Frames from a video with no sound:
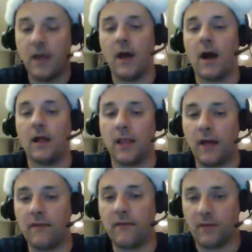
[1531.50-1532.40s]
A
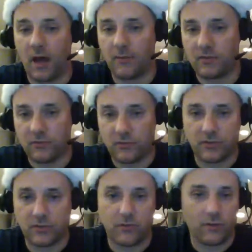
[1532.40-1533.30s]
lot of the comic book stores
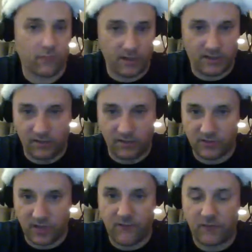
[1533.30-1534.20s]
are doing great deals
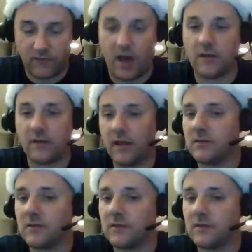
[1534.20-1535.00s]
now for the holidays.